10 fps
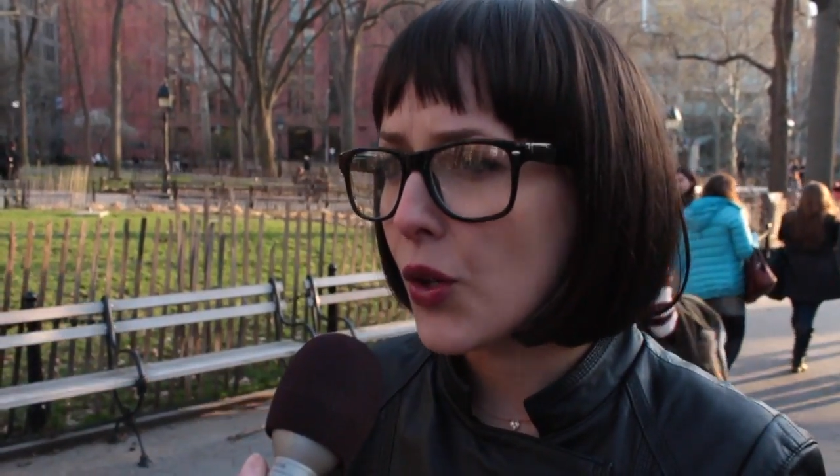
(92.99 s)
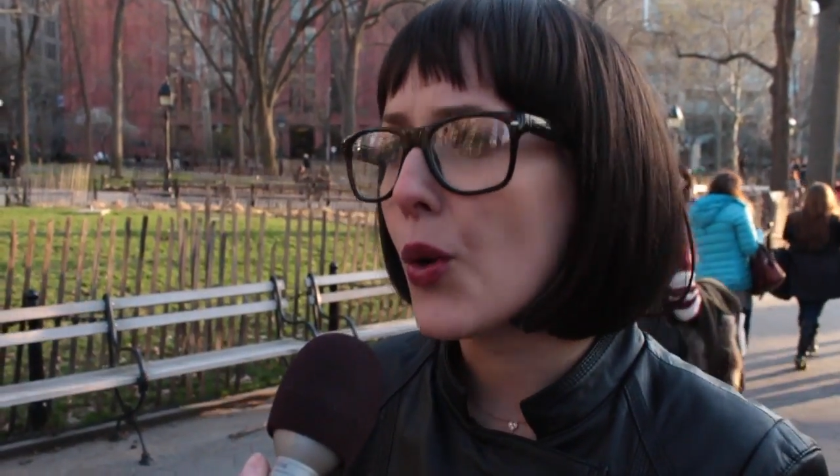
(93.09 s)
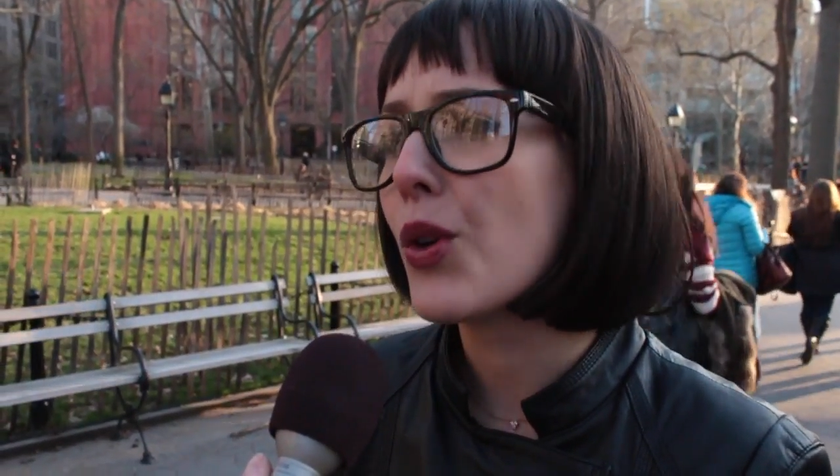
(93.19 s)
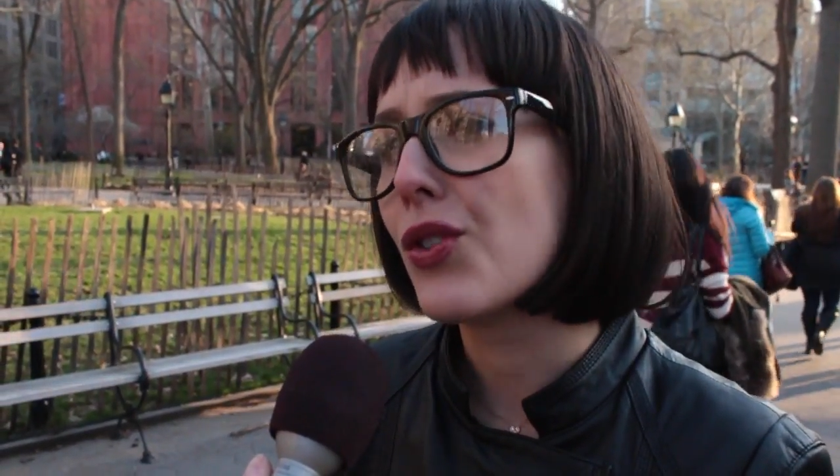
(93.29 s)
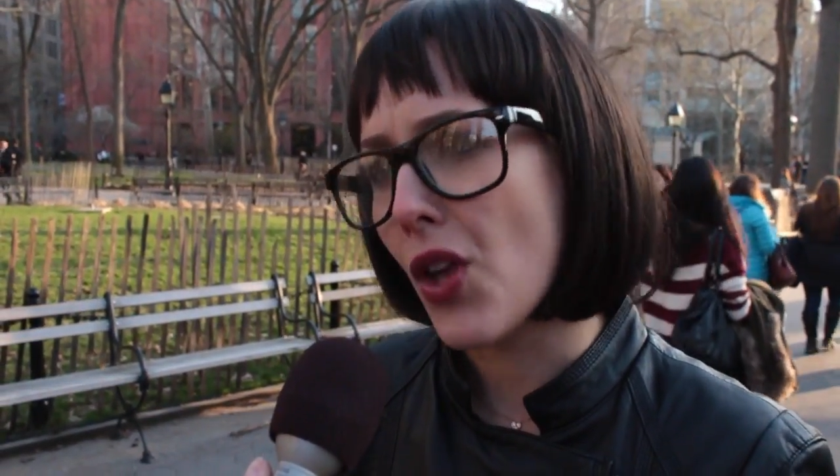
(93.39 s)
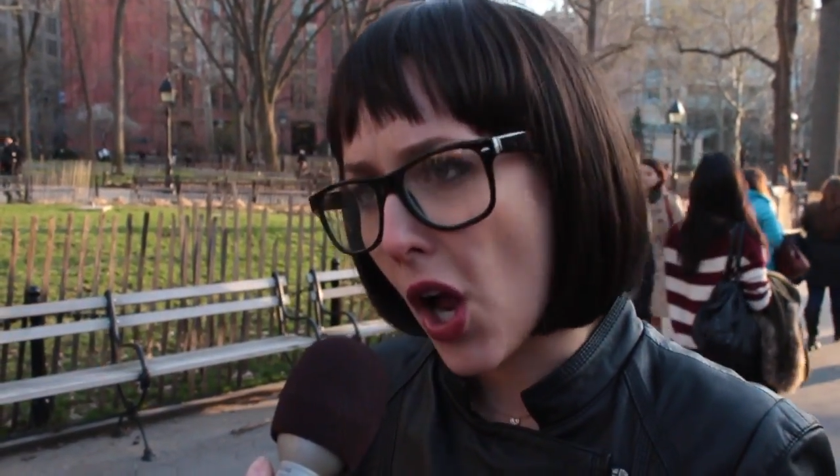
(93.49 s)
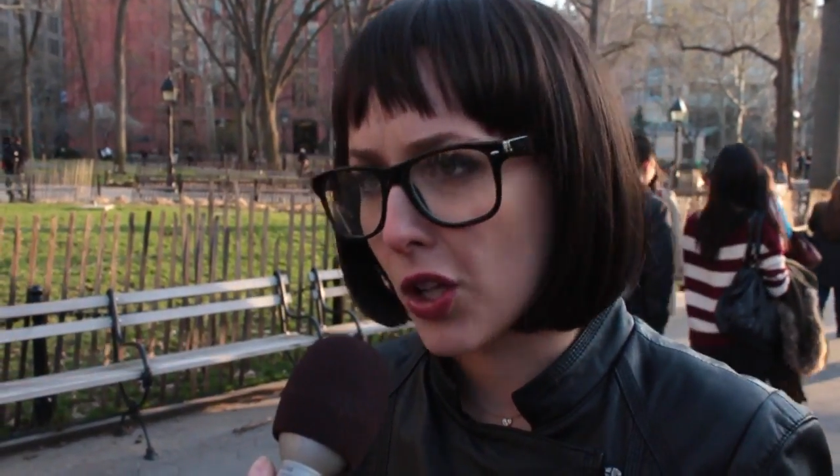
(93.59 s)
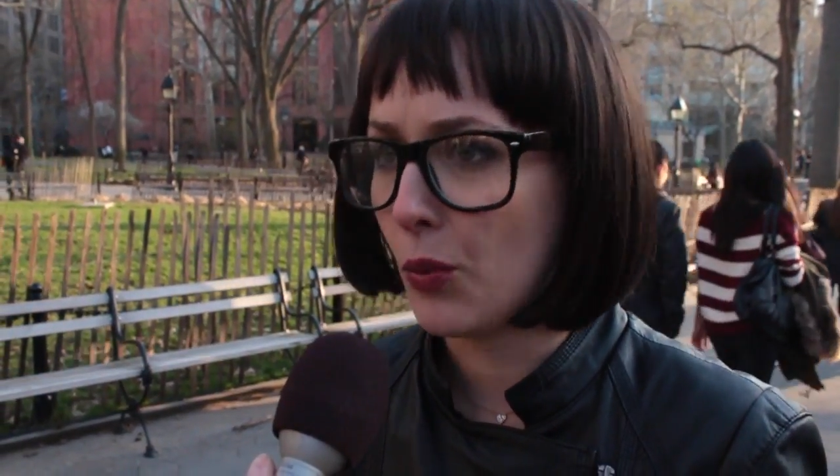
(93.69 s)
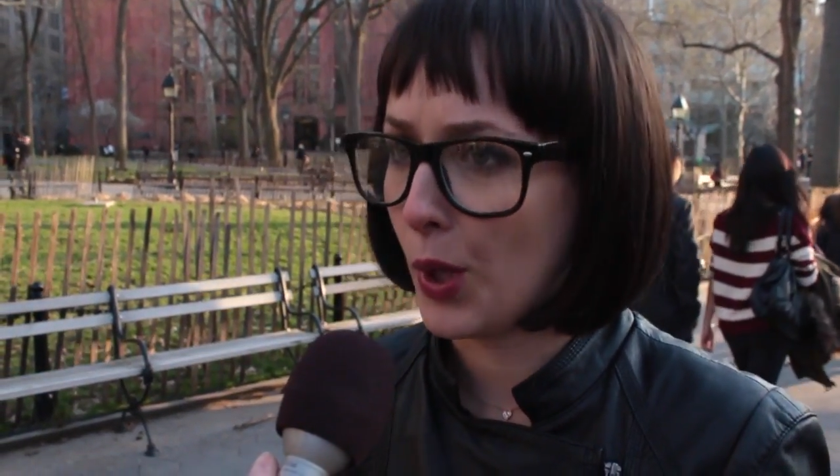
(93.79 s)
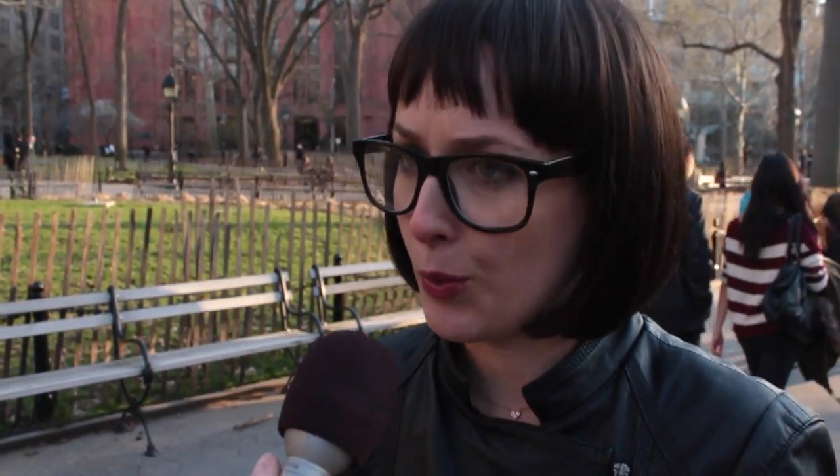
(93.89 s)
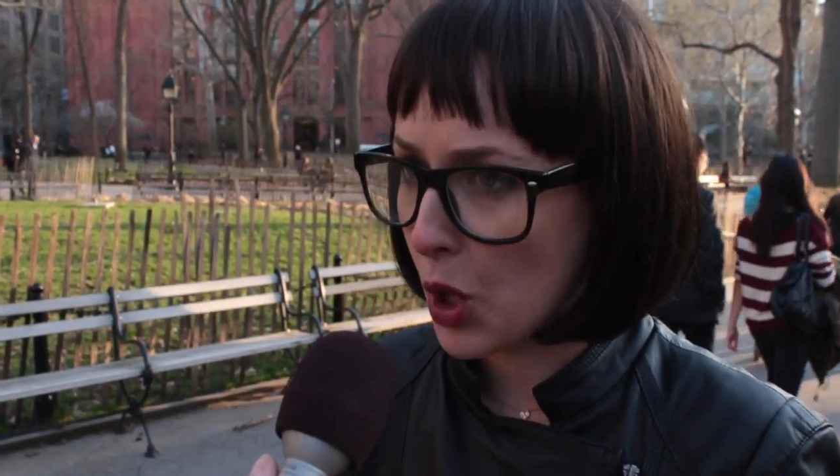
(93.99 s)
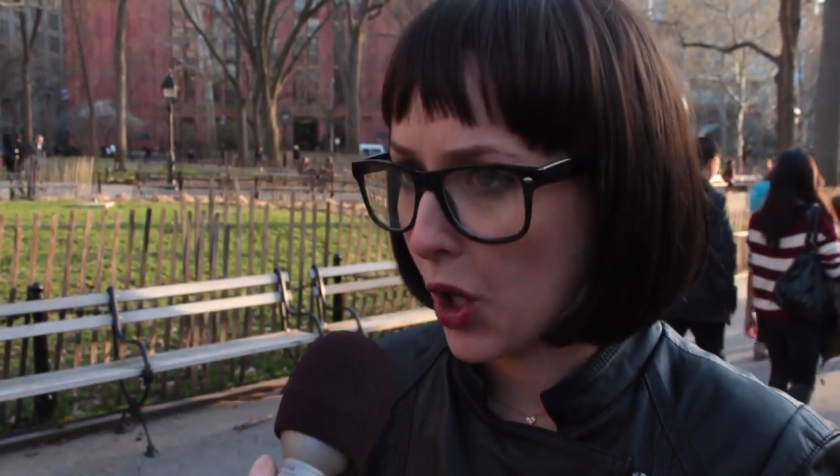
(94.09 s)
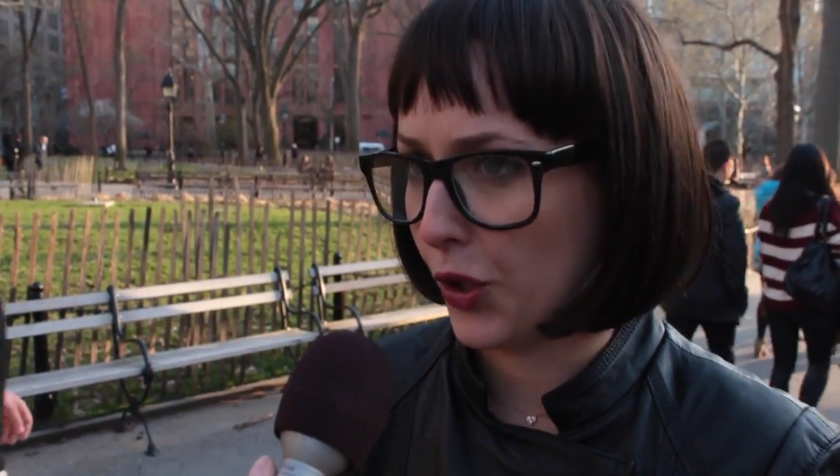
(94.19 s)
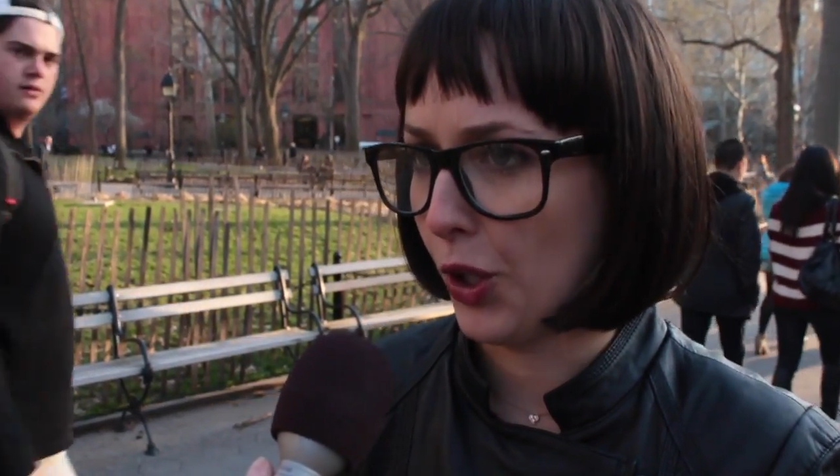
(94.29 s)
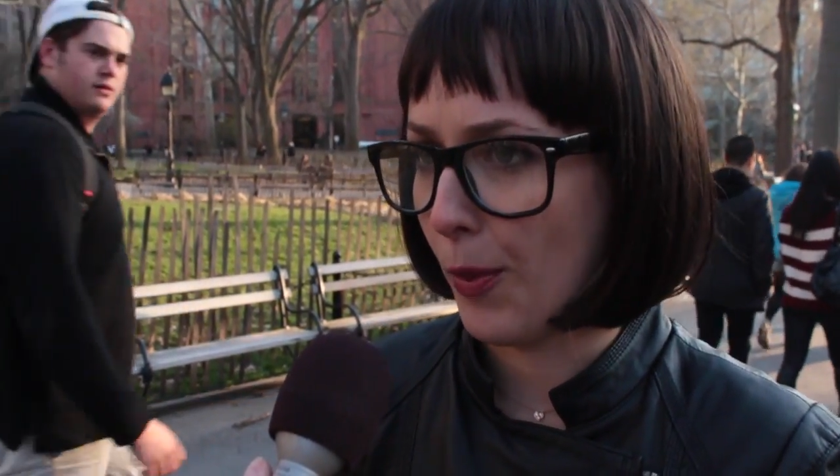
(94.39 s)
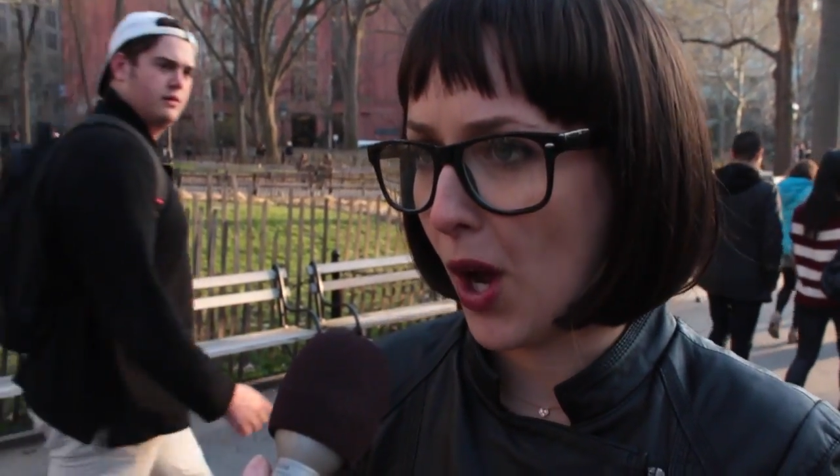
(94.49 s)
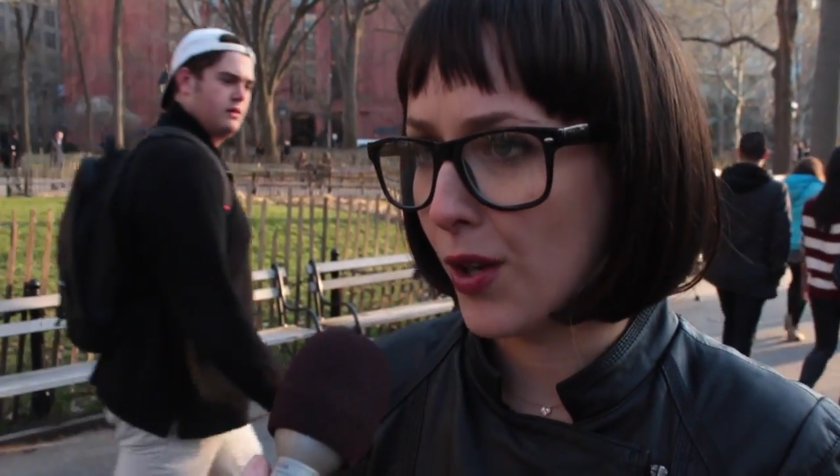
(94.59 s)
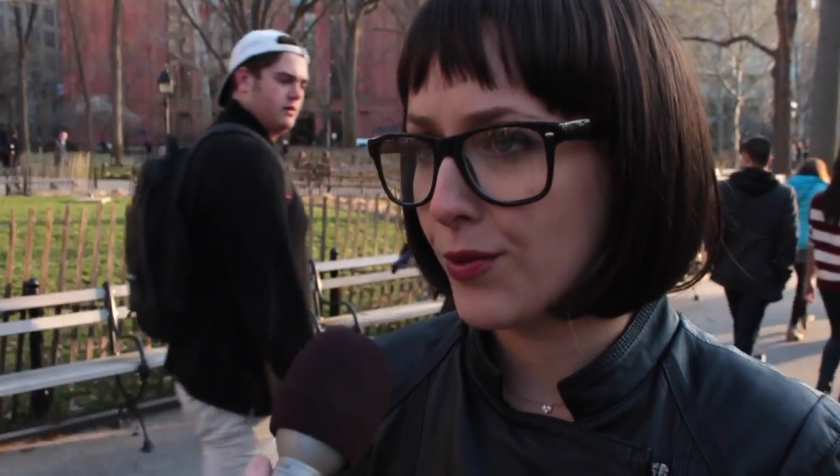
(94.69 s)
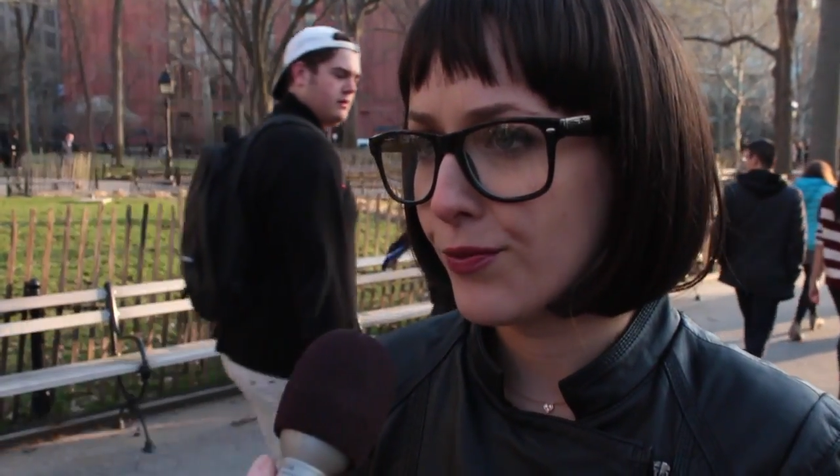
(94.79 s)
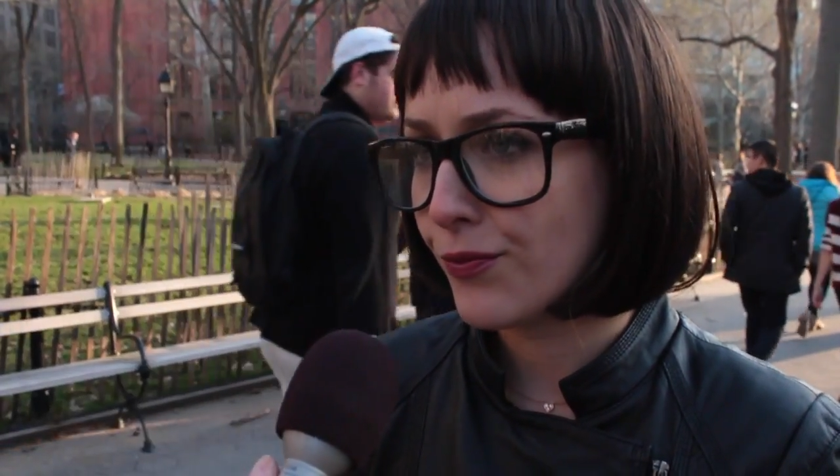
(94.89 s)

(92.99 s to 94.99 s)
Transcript: you know exactly what I'm talking about.